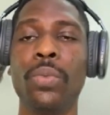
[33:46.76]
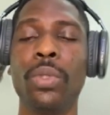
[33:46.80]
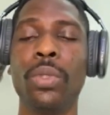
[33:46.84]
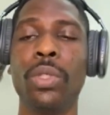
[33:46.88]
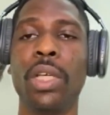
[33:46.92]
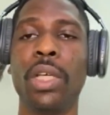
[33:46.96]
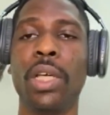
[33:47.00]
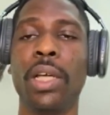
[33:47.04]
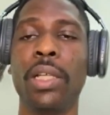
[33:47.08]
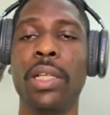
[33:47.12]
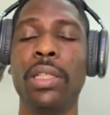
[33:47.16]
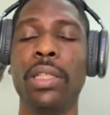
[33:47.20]

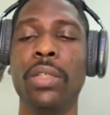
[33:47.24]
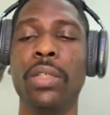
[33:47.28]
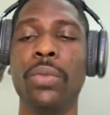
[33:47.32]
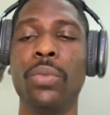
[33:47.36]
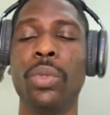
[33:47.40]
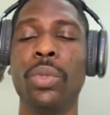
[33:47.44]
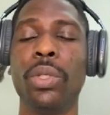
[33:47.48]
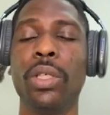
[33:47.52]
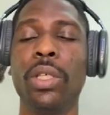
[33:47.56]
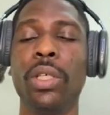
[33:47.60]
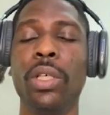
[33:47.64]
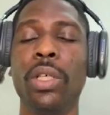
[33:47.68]
I think
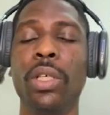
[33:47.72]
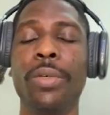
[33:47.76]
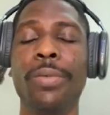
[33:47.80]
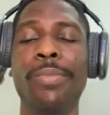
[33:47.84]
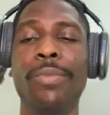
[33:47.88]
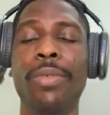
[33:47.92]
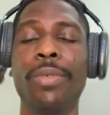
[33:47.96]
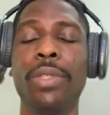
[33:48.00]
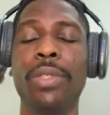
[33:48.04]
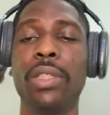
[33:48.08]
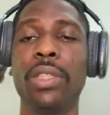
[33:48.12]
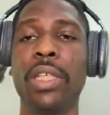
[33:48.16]

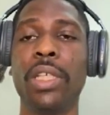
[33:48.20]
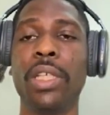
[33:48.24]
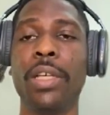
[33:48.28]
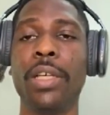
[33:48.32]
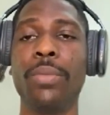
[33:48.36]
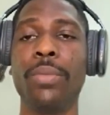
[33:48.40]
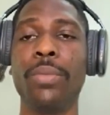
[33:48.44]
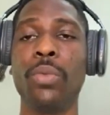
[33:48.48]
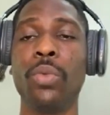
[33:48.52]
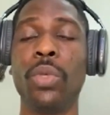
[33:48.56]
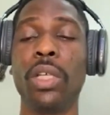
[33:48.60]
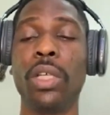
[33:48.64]
with time
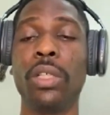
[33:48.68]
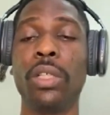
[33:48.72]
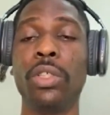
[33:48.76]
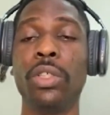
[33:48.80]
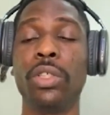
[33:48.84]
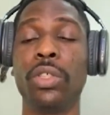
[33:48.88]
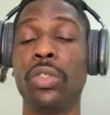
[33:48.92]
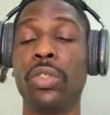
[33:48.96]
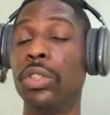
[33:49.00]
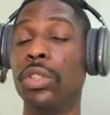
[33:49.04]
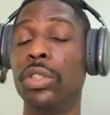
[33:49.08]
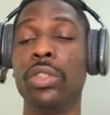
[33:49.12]
we can just
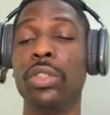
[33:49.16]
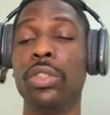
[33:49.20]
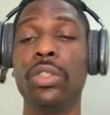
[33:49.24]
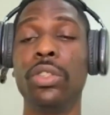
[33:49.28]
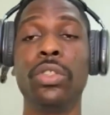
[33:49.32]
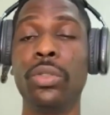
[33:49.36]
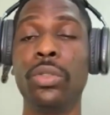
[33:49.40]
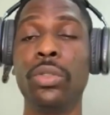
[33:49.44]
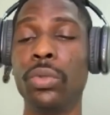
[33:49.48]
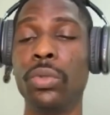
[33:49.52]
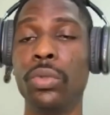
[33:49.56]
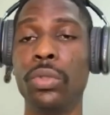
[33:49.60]
continue
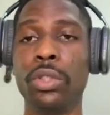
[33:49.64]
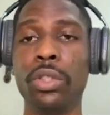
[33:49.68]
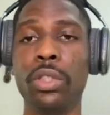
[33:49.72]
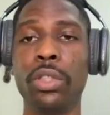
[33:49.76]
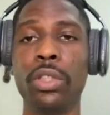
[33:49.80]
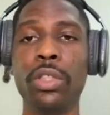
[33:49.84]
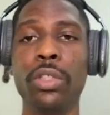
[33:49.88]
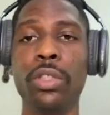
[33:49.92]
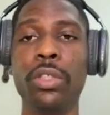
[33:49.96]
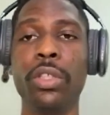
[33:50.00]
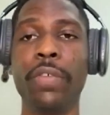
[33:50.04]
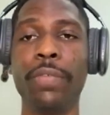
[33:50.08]
to
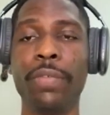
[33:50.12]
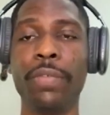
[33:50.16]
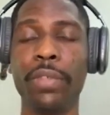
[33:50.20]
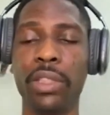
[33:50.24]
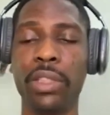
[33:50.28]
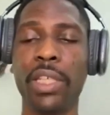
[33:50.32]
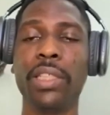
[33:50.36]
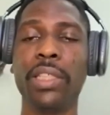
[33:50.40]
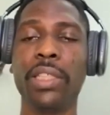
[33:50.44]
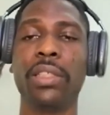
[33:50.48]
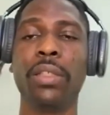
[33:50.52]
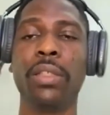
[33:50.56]

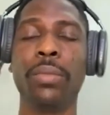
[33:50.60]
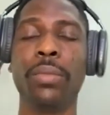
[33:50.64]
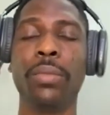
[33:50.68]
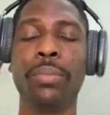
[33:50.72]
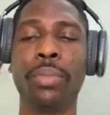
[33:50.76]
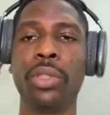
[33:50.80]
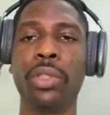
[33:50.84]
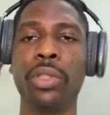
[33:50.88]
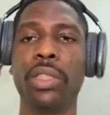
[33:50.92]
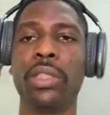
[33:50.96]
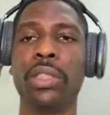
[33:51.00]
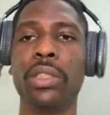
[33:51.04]
emphasize the
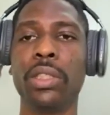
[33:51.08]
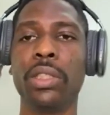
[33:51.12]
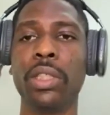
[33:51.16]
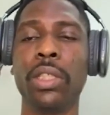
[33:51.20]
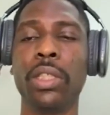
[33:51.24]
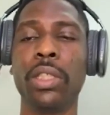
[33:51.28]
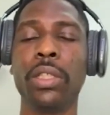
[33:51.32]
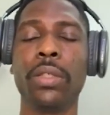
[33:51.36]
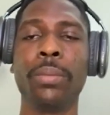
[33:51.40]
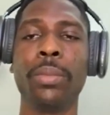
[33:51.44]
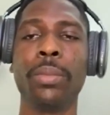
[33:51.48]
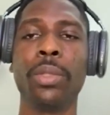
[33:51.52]
importance,
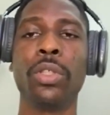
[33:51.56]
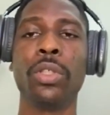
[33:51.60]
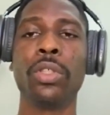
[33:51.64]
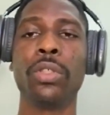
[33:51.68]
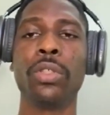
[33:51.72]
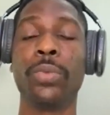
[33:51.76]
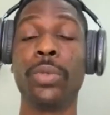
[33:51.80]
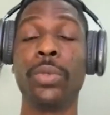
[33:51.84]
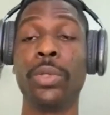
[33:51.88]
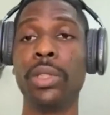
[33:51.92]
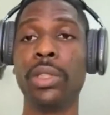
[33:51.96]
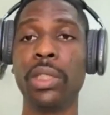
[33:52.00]
because, for
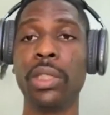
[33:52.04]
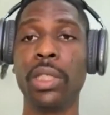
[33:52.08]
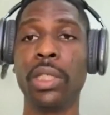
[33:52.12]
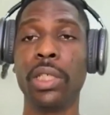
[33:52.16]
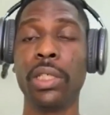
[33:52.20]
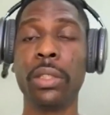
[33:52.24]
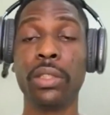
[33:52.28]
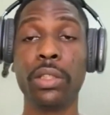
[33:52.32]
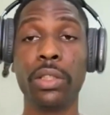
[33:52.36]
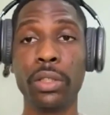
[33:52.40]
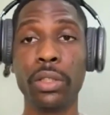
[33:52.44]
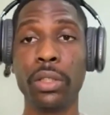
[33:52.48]

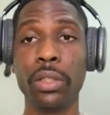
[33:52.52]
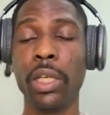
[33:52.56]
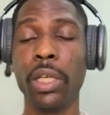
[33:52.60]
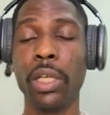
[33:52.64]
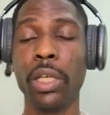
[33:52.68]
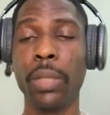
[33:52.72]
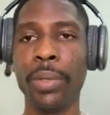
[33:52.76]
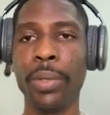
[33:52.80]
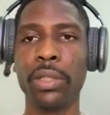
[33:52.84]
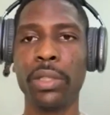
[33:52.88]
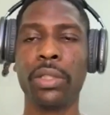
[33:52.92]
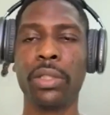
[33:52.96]
instance,
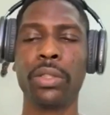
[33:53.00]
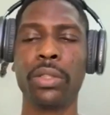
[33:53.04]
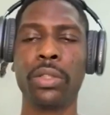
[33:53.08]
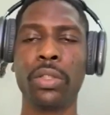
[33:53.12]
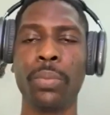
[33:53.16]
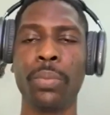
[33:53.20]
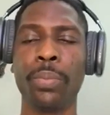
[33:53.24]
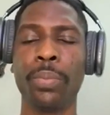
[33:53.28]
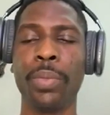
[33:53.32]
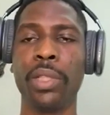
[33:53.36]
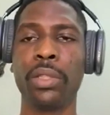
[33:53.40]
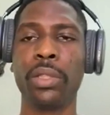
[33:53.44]
some
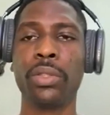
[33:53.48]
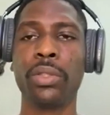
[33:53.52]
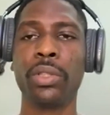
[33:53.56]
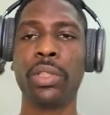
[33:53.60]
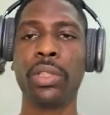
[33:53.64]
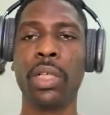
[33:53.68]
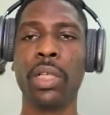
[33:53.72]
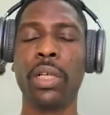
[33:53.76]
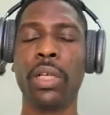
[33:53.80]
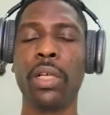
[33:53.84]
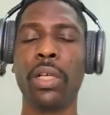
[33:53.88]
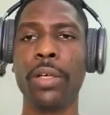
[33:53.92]

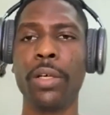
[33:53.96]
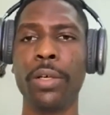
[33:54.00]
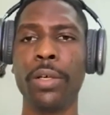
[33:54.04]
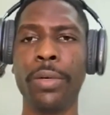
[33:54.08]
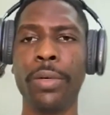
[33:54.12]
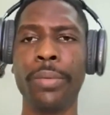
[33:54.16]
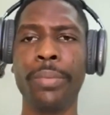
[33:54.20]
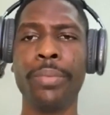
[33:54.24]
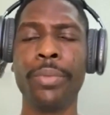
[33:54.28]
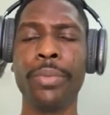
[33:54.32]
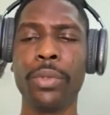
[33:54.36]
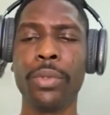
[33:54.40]
particular
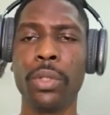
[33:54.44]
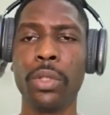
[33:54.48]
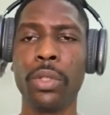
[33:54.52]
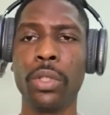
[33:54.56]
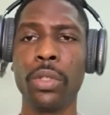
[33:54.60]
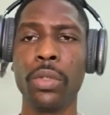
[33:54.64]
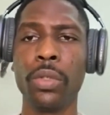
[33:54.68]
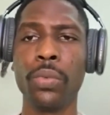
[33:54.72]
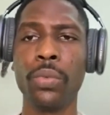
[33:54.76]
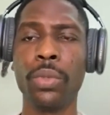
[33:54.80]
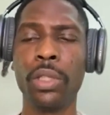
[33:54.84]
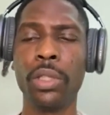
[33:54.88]

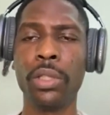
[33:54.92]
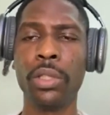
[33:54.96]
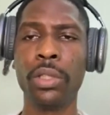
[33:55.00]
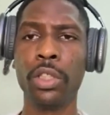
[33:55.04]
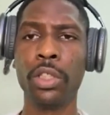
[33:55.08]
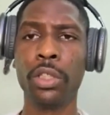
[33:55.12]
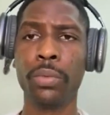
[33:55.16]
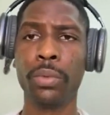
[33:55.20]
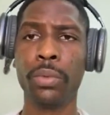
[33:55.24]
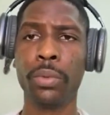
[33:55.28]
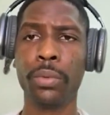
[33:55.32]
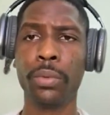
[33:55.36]

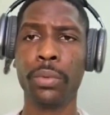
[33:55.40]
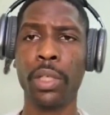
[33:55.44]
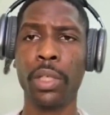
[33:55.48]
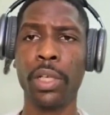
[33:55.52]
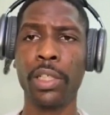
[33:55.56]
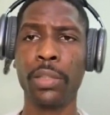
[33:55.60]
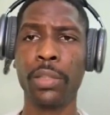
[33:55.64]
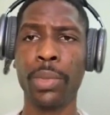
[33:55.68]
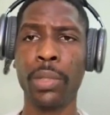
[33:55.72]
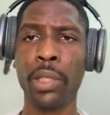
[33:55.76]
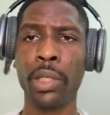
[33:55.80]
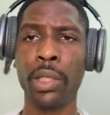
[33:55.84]
religious
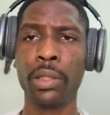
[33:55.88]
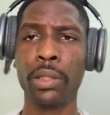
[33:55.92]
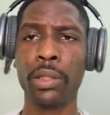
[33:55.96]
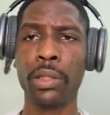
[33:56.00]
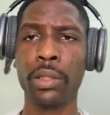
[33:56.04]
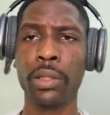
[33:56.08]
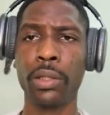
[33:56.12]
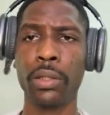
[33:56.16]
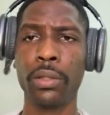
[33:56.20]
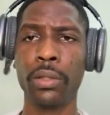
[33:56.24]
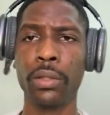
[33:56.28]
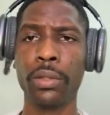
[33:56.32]
aspects
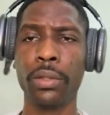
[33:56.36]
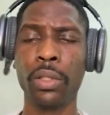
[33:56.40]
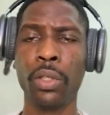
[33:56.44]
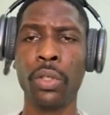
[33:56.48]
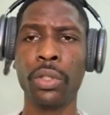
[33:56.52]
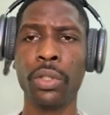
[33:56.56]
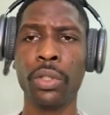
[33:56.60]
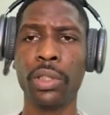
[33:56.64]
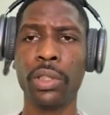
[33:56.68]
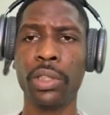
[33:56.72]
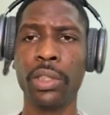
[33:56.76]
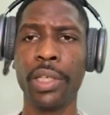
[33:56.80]
or
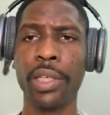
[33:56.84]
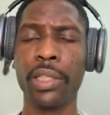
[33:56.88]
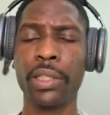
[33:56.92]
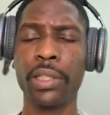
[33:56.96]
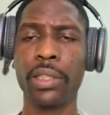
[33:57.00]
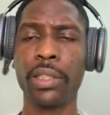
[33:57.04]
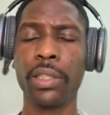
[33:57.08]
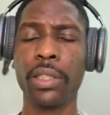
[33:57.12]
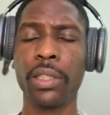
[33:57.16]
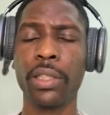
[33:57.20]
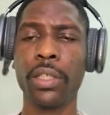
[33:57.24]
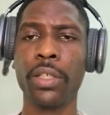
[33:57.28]

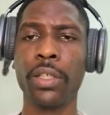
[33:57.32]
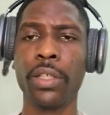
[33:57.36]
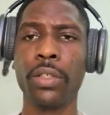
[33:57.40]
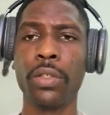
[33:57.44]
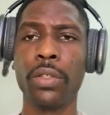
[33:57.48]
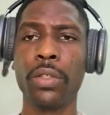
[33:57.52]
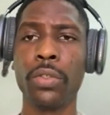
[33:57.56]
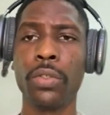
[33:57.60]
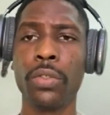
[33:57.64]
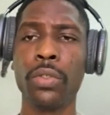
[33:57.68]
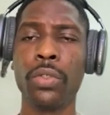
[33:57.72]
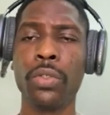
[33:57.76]
sects
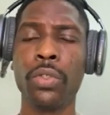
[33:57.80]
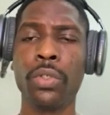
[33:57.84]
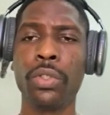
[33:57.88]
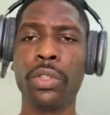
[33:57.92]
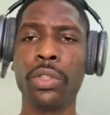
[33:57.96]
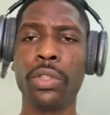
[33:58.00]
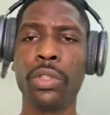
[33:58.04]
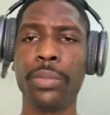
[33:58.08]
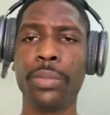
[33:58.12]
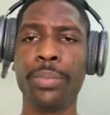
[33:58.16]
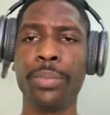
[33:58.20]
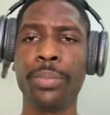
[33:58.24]

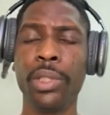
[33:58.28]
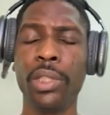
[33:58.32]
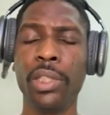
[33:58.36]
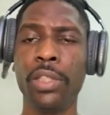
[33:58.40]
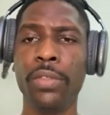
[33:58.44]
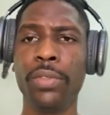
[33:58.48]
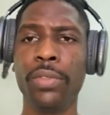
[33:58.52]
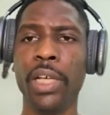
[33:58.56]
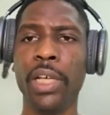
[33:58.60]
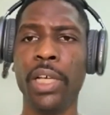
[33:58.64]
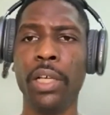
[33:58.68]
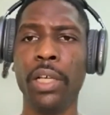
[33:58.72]
don't believe
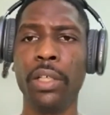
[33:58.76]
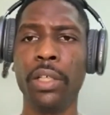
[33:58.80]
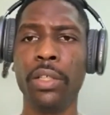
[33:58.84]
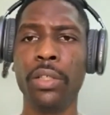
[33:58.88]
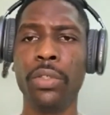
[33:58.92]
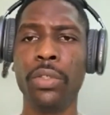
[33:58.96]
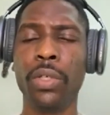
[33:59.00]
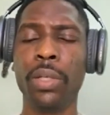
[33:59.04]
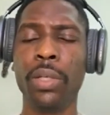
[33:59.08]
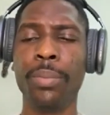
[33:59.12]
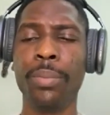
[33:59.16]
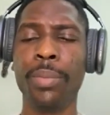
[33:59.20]
that
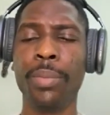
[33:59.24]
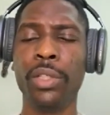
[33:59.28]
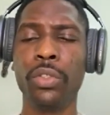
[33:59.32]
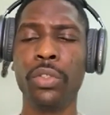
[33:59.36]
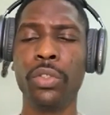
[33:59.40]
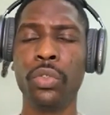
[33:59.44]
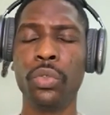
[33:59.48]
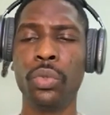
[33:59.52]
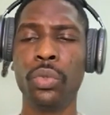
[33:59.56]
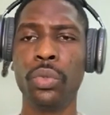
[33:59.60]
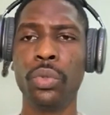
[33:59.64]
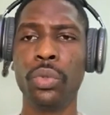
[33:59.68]
you are meant
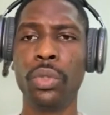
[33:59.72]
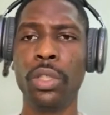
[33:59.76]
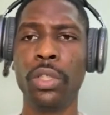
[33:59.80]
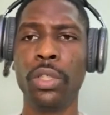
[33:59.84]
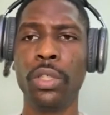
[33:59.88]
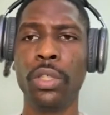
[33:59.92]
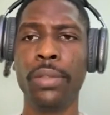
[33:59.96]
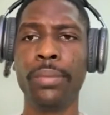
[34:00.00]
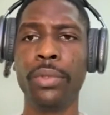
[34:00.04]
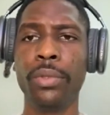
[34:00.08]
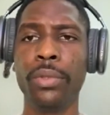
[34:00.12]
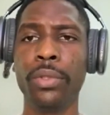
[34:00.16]

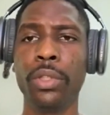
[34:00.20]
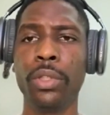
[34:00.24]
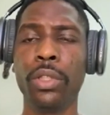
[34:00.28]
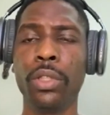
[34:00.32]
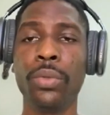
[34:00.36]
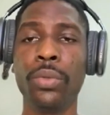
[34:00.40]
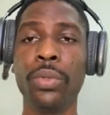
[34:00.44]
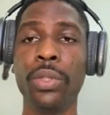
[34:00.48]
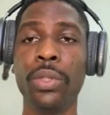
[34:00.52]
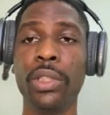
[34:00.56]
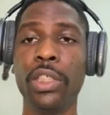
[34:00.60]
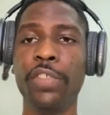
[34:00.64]
to
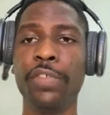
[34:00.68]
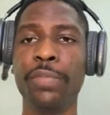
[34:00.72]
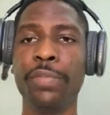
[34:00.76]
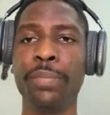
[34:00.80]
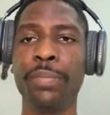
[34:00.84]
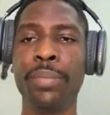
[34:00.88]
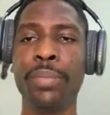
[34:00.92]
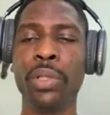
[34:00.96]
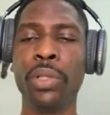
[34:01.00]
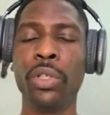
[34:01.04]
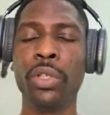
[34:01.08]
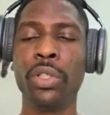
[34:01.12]
receive
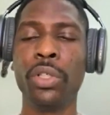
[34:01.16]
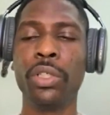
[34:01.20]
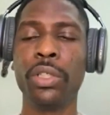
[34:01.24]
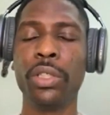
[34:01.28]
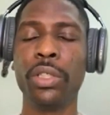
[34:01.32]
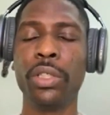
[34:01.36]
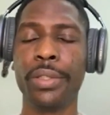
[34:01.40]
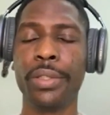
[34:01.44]
blood.